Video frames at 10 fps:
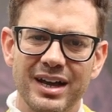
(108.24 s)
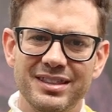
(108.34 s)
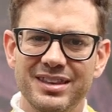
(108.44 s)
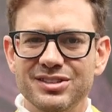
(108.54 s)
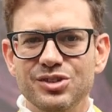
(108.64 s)

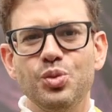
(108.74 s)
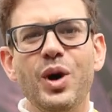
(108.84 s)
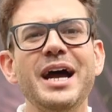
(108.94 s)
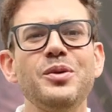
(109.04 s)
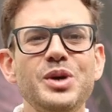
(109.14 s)
And this is
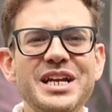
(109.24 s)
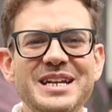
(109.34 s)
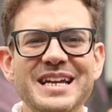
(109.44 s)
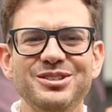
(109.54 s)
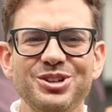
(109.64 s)
why we
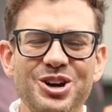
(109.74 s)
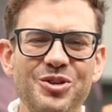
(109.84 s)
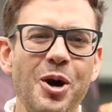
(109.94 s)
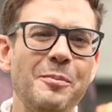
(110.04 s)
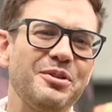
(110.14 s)
need to
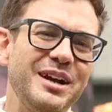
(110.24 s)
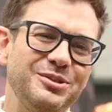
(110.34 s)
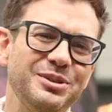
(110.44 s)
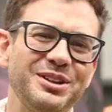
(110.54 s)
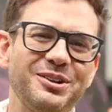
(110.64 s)

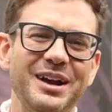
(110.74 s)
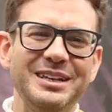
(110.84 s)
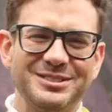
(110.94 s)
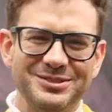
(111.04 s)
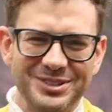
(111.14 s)
cooperate with the
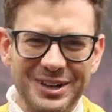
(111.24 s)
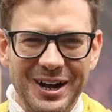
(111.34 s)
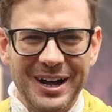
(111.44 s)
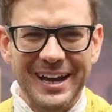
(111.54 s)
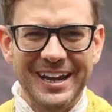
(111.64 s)
grace of
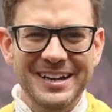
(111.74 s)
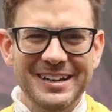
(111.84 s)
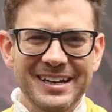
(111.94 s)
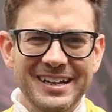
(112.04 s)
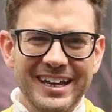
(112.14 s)
God.
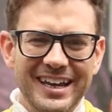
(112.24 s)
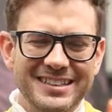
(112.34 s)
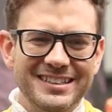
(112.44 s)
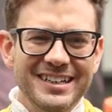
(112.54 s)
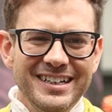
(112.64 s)

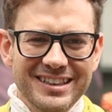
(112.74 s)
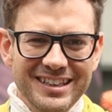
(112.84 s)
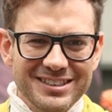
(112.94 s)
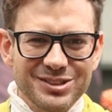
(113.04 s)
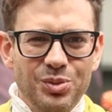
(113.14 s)

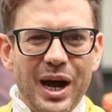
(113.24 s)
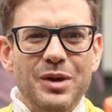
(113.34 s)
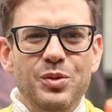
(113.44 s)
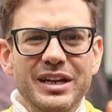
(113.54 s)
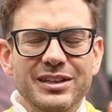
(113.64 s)
This is
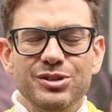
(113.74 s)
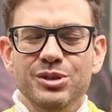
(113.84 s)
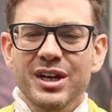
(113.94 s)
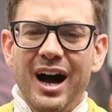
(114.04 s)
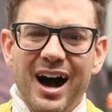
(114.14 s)
why we need
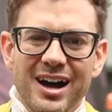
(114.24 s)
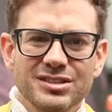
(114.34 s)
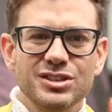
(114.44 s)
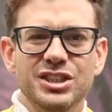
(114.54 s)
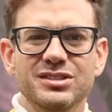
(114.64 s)
to
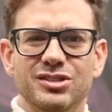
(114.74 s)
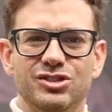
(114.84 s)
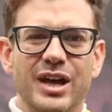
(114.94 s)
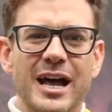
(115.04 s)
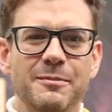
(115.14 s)
ask
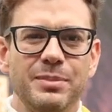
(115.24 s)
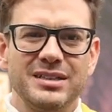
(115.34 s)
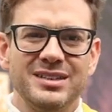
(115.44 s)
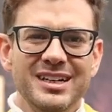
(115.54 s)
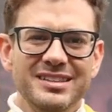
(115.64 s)
Jesus to help
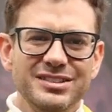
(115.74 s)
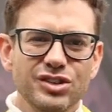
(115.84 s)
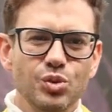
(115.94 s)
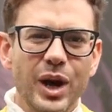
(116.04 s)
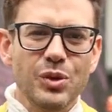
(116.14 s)
us. This
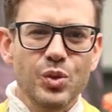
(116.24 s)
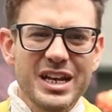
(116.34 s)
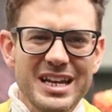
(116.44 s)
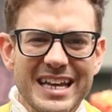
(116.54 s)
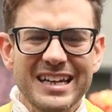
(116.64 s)
is why we
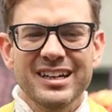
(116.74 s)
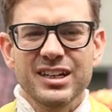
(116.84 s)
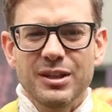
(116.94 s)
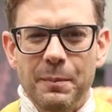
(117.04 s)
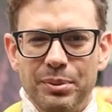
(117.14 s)
need
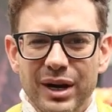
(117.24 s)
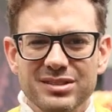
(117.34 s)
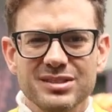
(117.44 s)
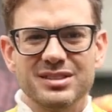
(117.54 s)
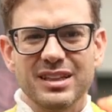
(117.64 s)
the
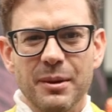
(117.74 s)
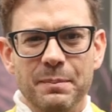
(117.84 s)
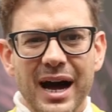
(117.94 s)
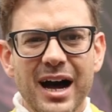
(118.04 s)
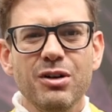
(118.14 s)
presence and the
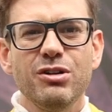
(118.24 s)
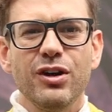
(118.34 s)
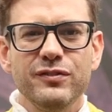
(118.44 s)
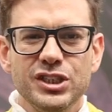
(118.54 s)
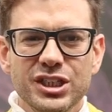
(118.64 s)
power
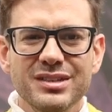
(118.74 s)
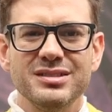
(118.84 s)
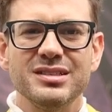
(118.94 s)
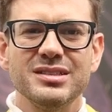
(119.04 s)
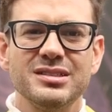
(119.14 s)
of
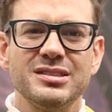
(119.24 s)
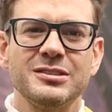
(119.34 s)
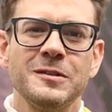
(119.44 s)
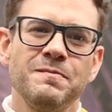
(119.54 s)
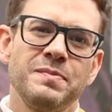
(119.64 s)

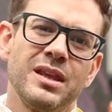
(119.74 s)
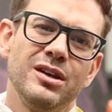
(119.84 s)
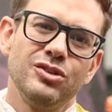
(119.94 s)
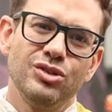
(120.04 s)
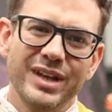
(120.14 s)
Jesus
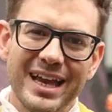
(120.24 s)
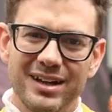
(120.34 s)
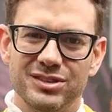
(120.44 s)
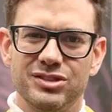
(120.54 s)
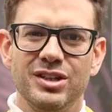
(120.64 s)
to get
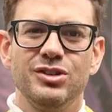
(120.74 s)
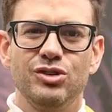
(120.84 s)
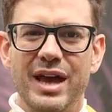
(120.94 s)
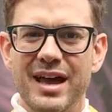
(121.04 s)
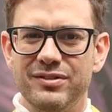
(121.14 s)
us
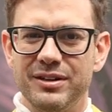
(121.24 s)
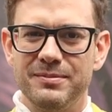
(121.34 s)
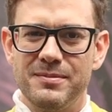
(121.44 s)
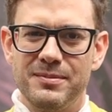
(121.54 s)
to heaven.